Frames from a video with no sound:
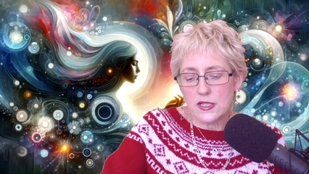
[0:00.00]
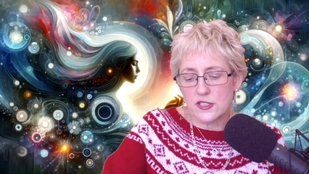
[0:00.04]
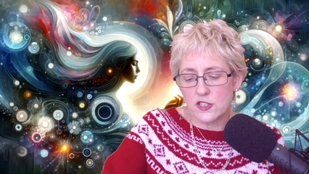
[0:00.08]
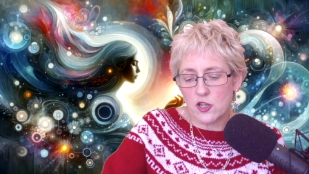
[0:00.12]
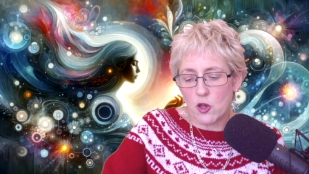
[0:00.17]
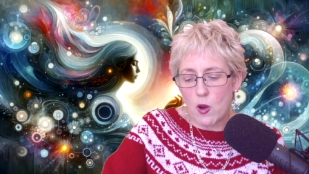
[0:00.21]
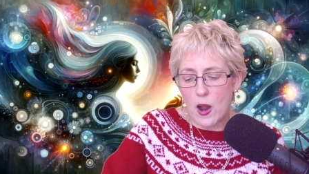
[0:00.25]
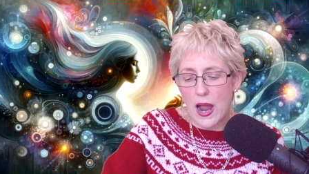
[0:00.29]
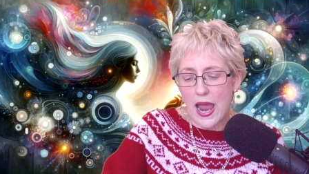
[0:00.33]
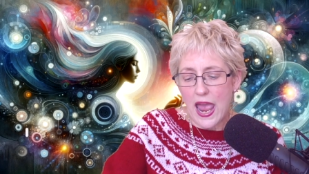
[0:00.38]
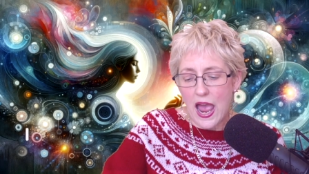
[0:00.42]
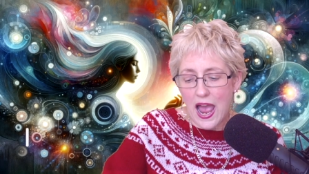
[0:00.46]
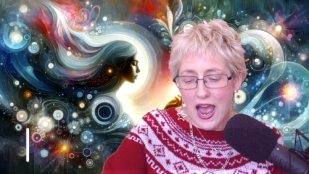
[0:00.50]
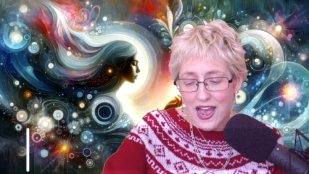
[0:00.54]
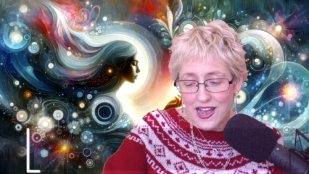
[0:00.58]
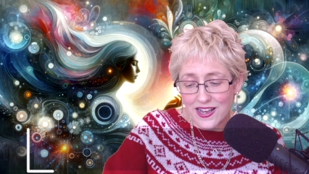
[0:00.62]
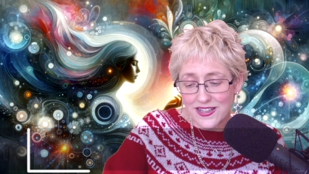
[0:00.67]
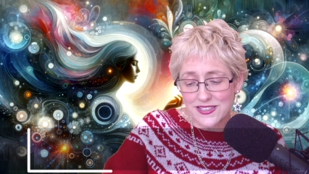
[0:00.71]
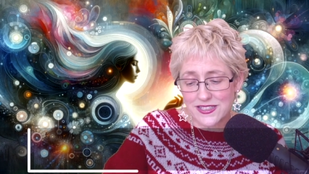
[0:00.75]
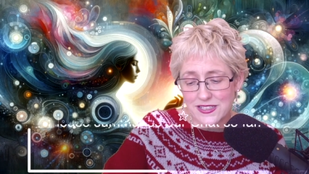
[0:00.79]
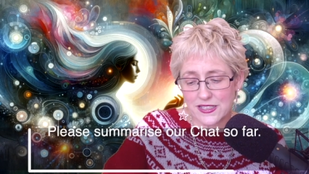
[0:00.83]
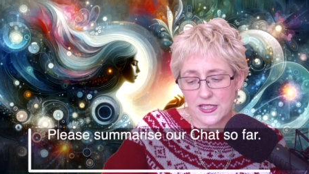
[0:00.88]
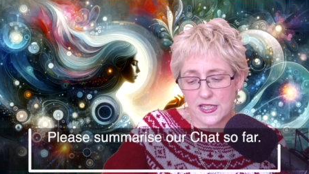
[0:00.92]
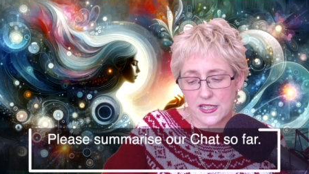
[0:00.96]
So I
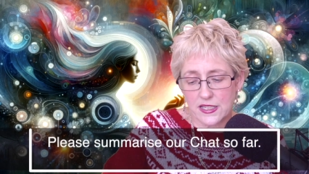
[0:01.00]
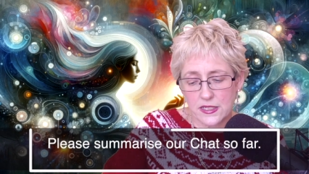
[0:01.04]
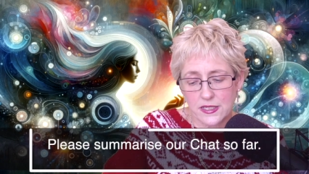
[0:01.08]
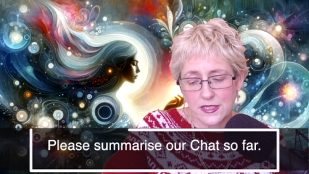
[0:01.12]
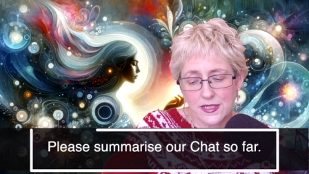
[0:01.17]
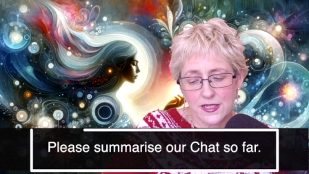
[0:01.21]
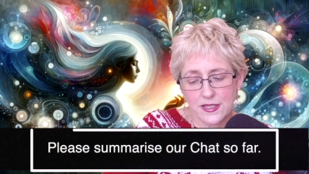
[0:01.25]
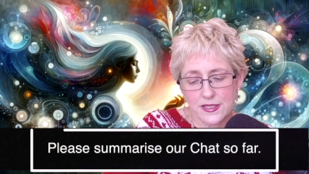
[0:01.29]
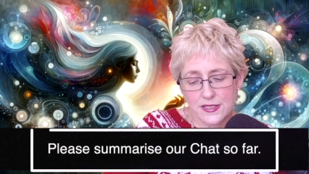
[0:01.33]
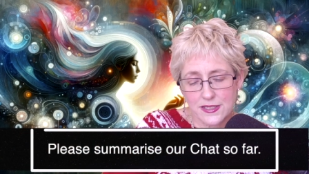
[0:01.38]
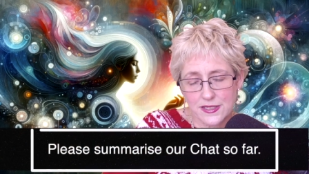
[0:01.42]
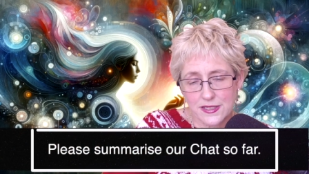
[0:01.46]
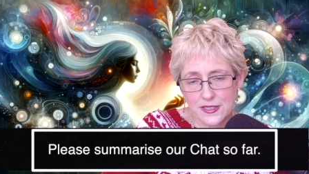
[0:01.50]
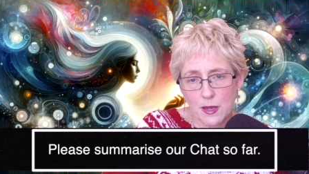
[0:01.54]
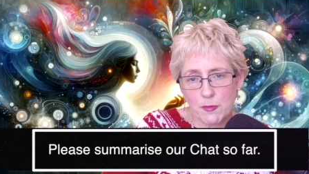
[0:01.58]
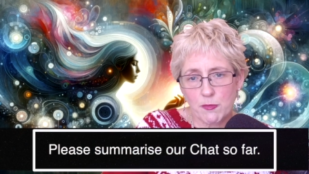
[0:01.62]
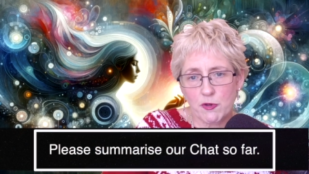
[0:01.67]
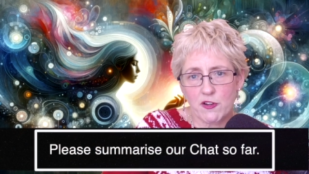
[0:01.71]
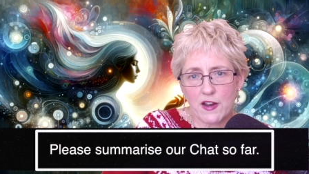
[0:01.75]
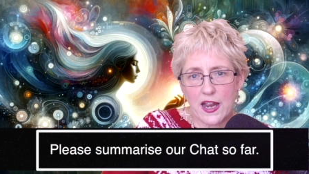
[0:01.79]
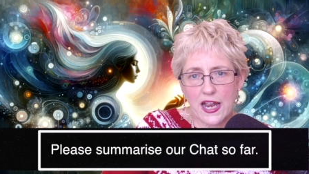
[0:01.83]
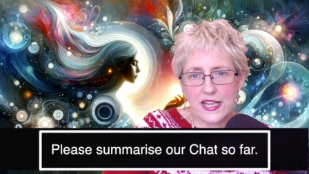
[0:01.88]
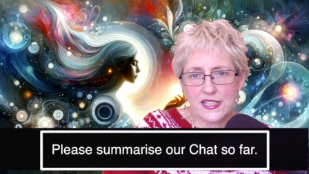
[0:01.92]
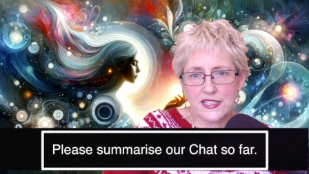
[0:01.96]
ask it to
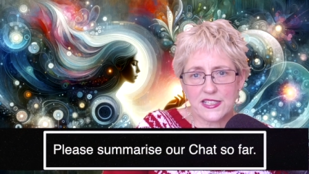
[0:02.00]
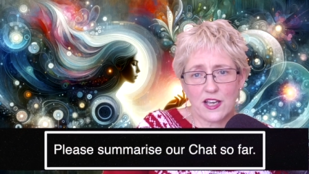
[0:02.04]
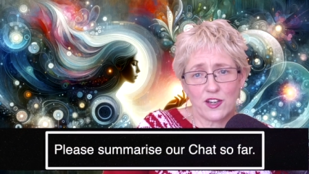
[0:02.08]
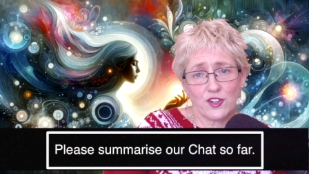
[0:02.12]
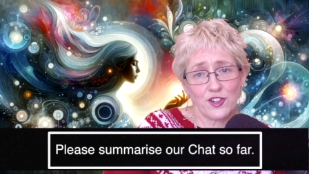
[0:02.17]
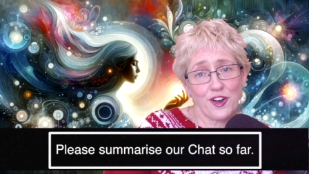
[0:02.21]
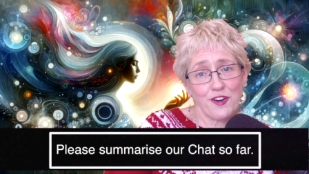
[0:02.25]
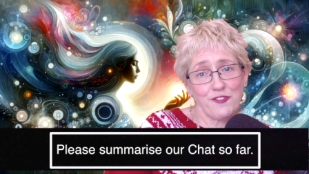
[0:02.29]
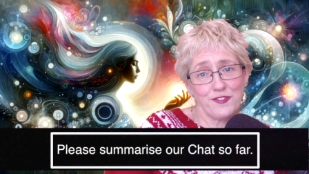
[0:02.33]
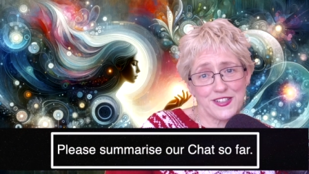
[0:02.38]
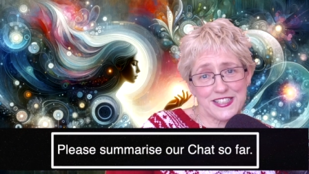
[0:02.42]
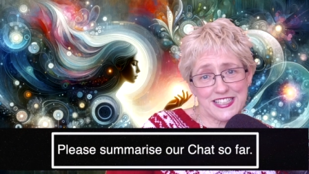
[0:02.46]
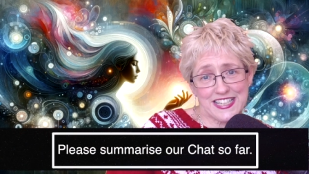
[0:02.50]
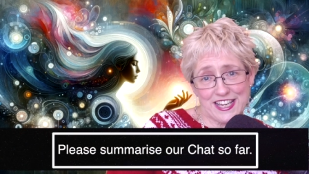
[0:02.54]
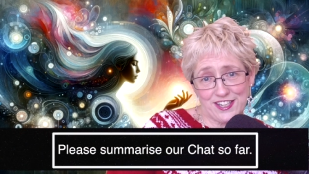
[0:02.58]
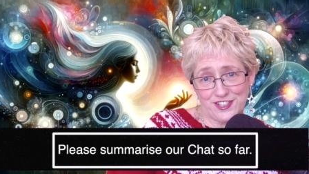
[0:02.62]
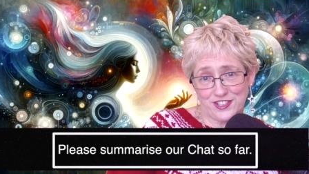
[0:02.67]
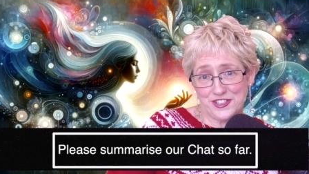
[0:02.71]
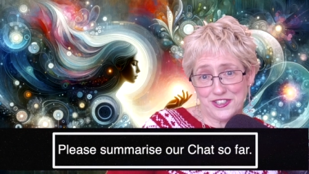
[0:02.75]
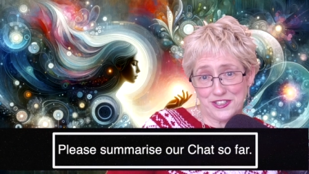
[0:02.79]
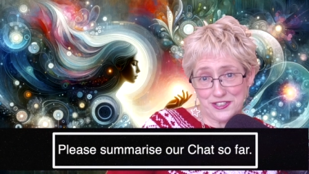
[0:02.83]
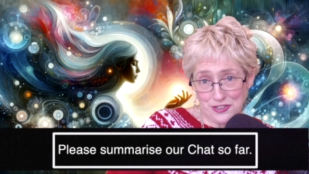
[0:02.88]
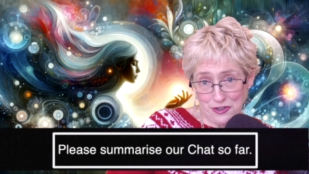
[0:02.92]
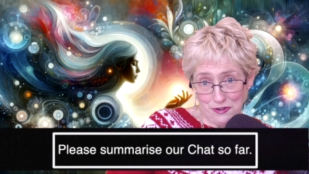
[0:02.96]
summarize our
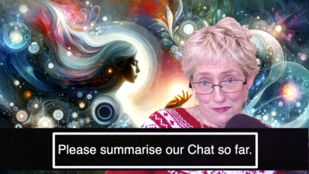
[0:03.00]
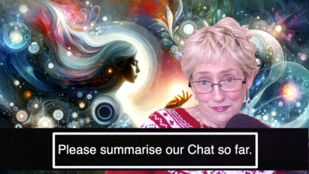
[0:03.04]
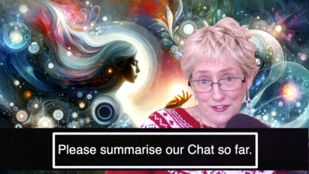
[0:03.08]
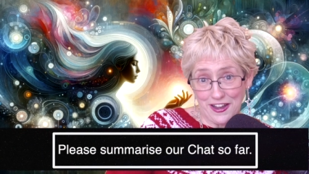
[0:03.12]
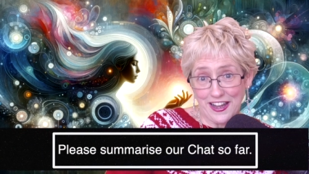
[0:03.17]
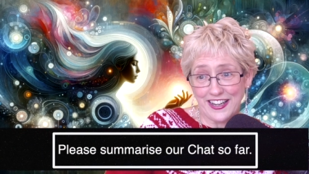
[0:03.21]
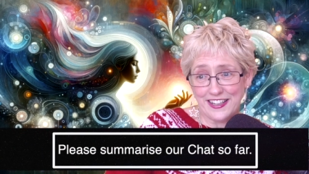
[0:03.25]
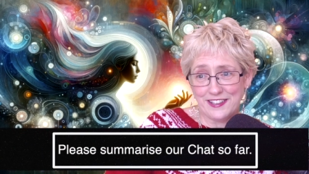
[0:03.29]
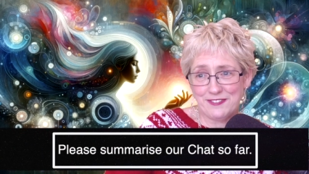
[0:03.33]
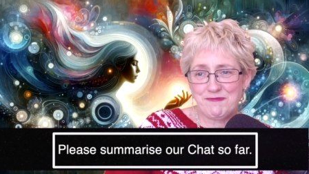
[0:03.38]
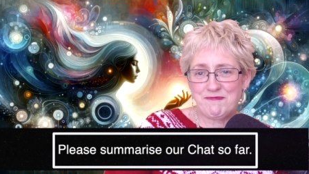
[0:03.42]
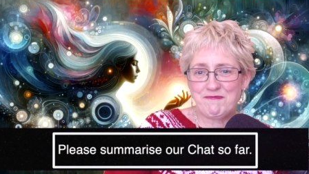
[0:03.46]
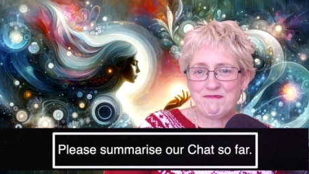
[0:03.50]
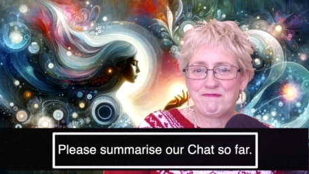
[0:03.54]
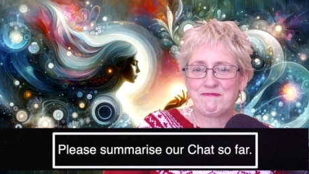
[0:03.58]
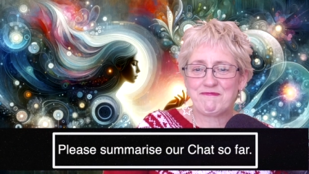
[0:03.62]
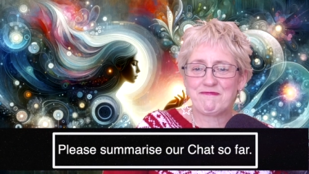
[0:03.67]
conversation so far.